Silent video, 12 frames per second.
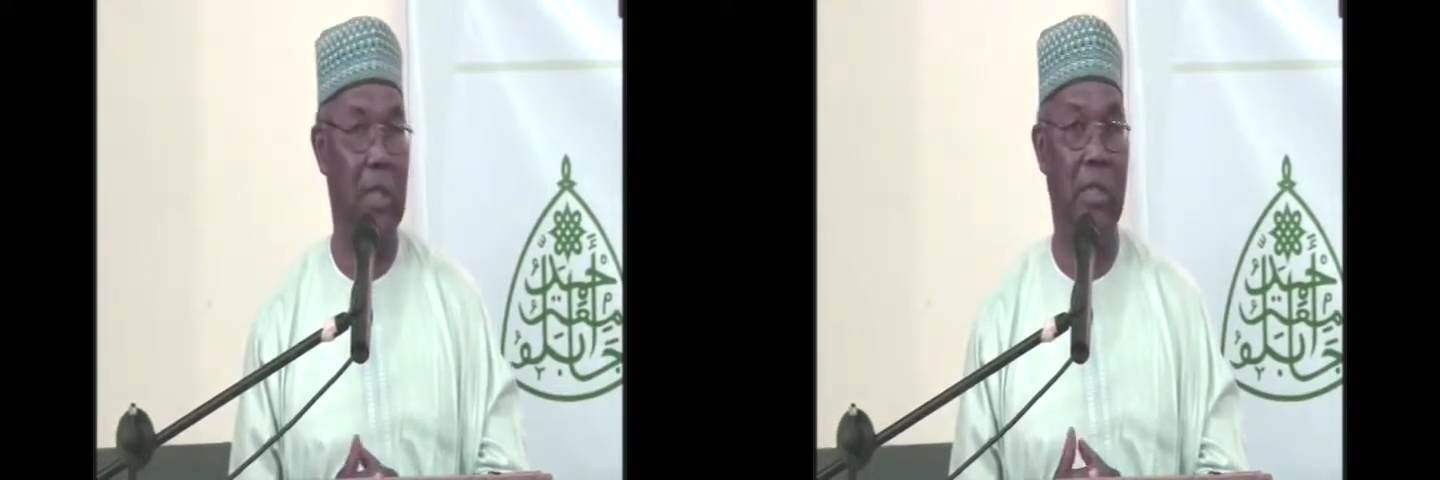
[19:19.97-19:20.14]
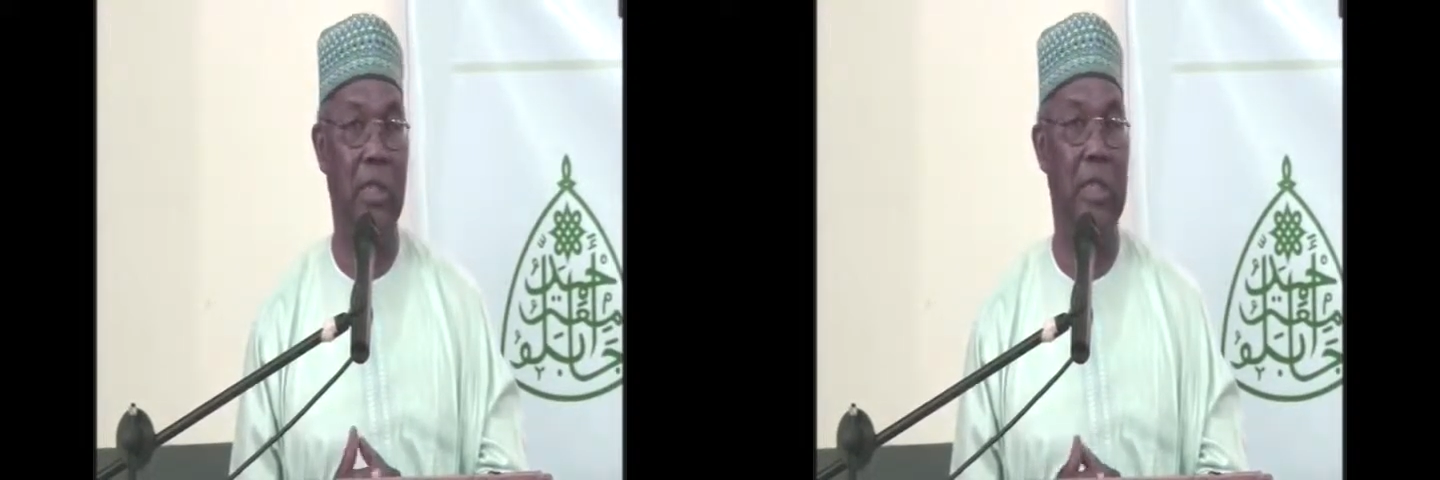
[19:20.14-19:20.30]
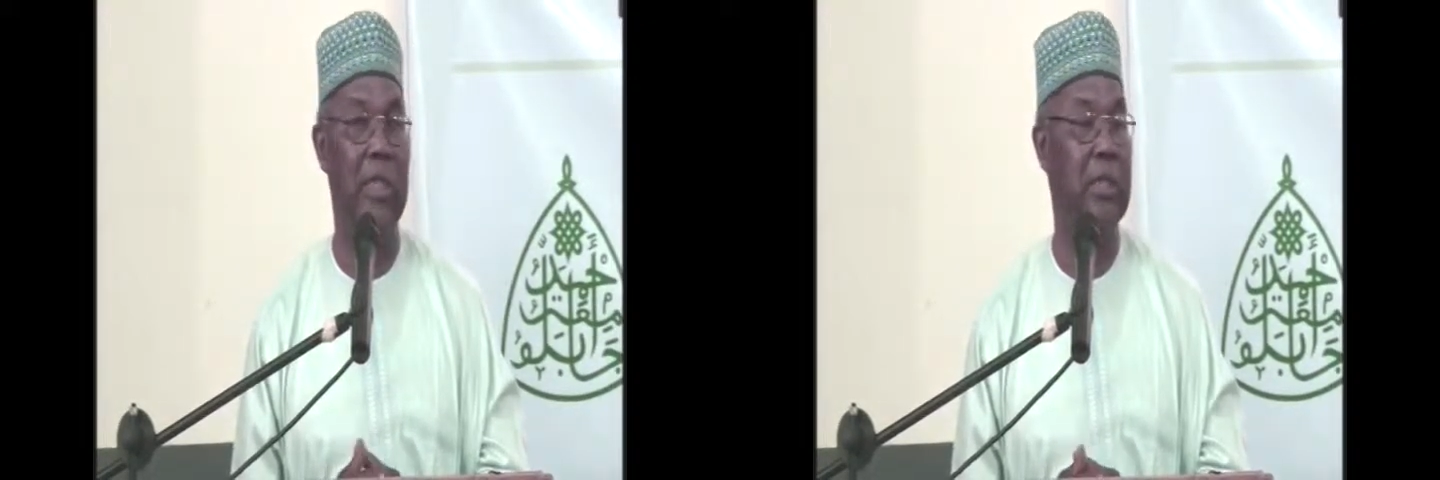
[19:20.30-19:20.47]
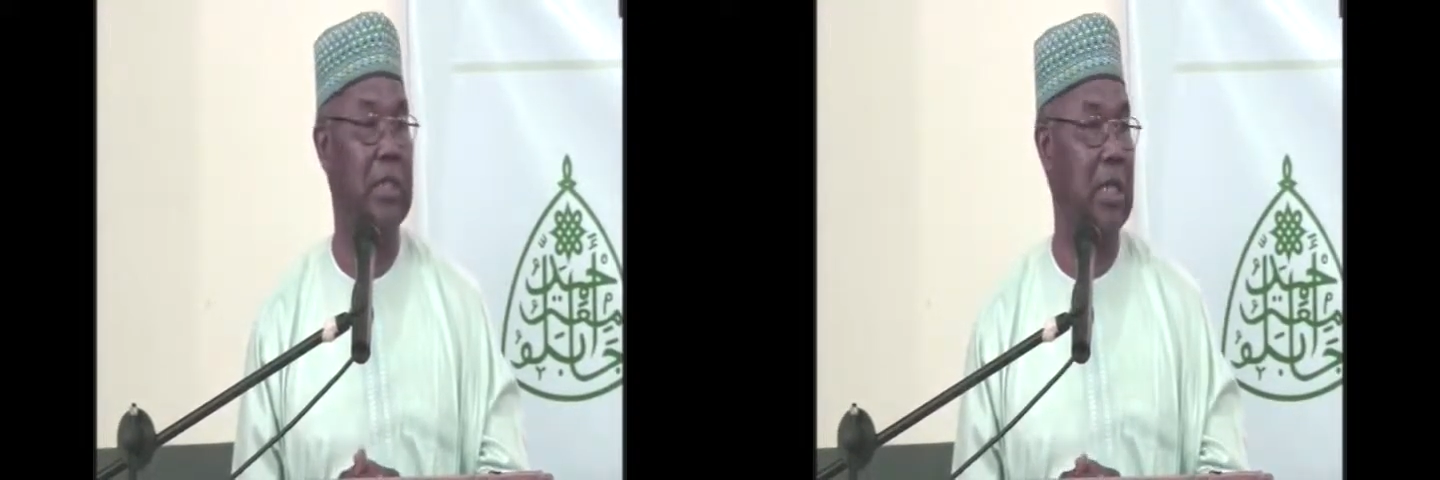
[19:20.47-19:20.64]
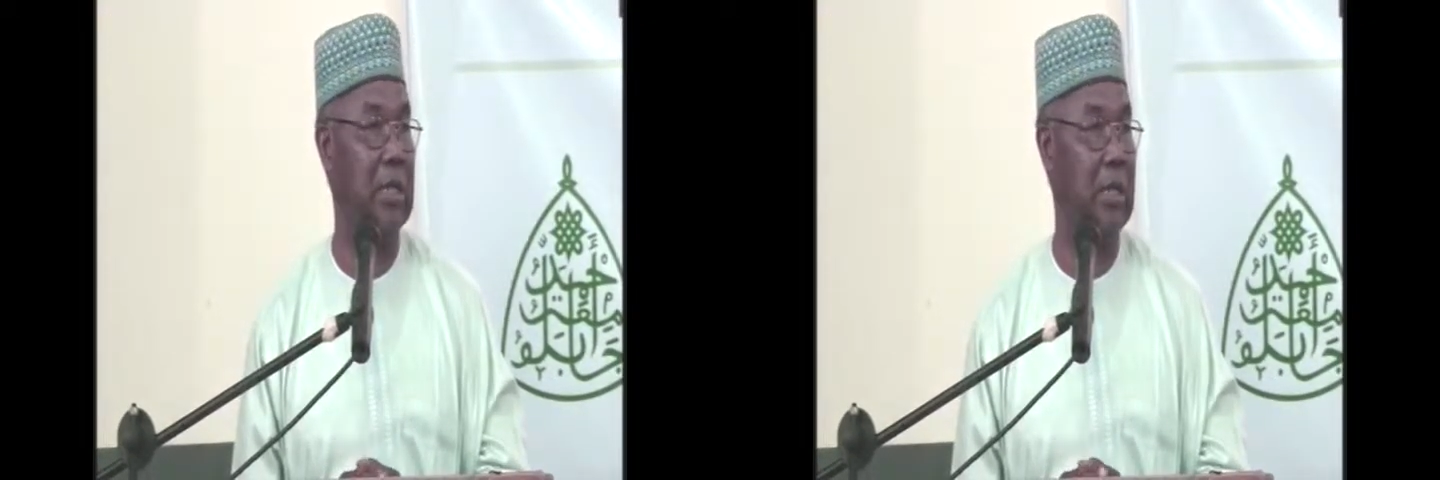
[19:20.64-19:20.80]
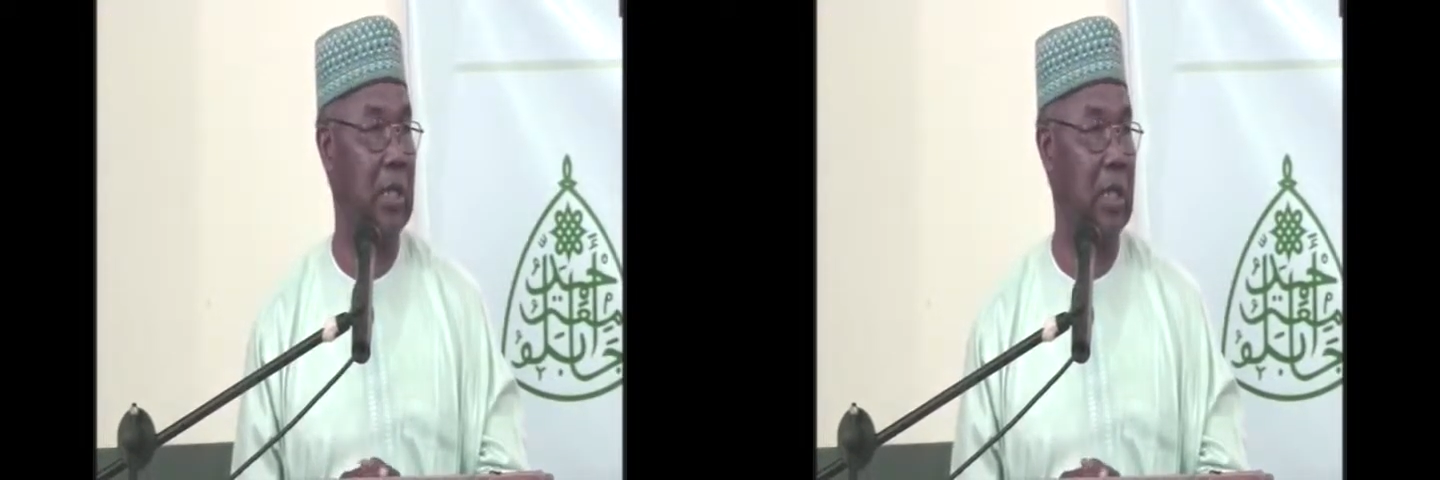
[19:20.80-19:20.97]
in the next
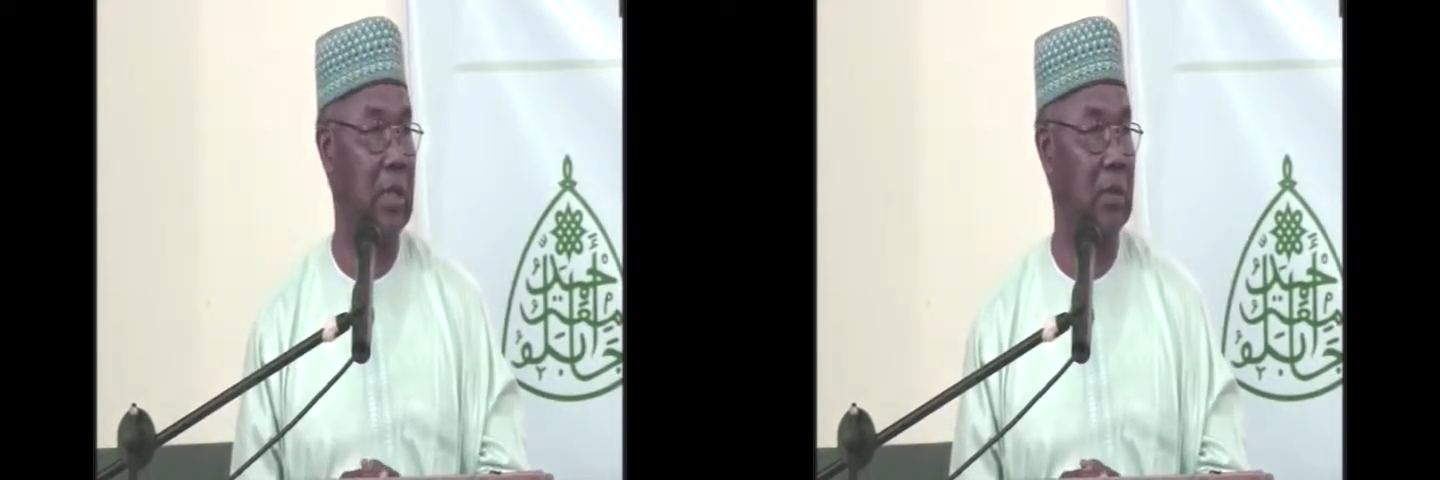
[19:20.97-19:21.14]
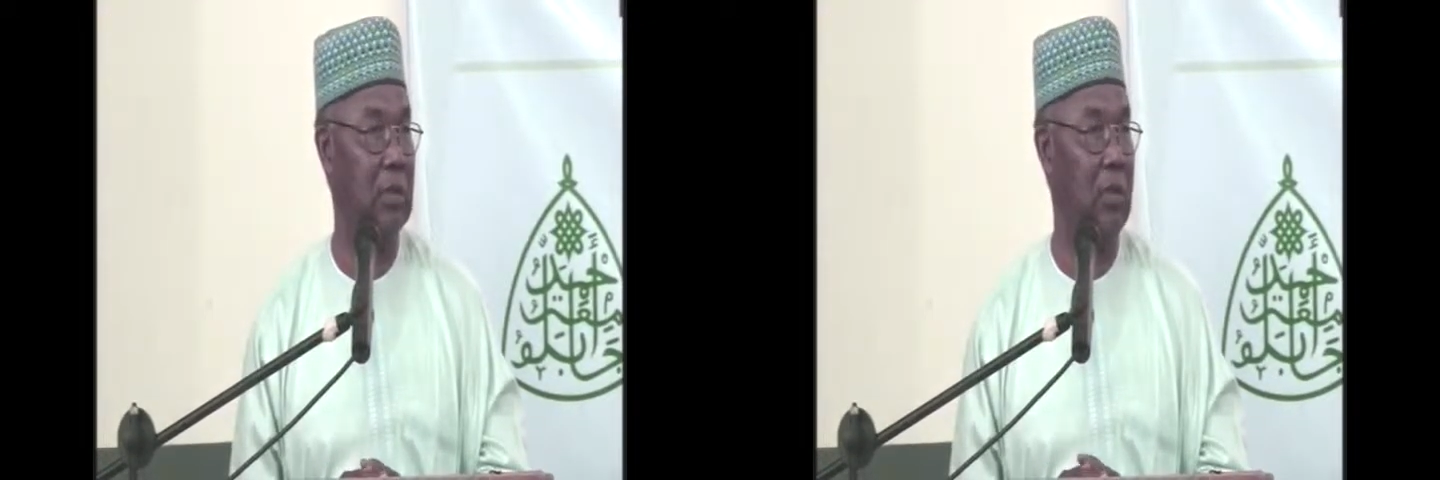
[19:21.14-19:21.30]
30 years,